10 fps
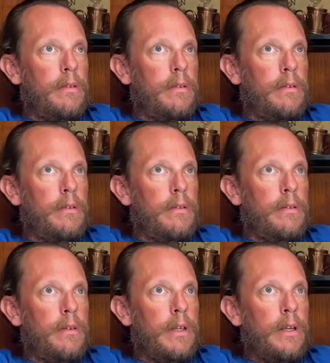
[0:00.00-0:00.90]

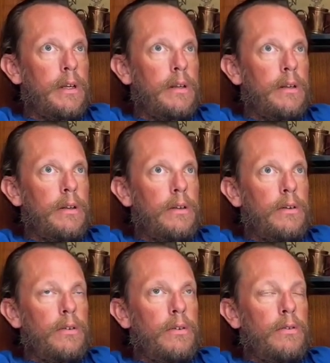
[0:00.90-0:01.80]

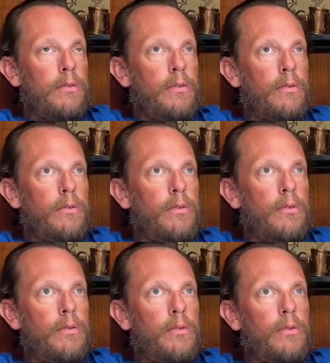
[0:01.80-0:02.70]

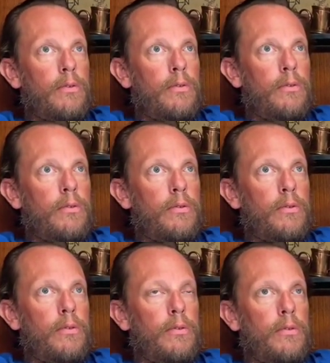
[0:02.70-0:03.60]

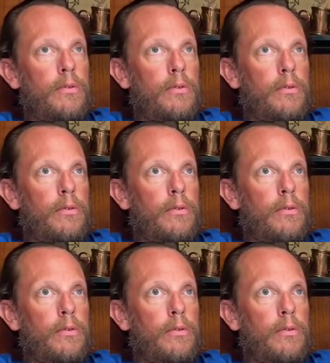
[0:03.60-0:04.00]
[no speech]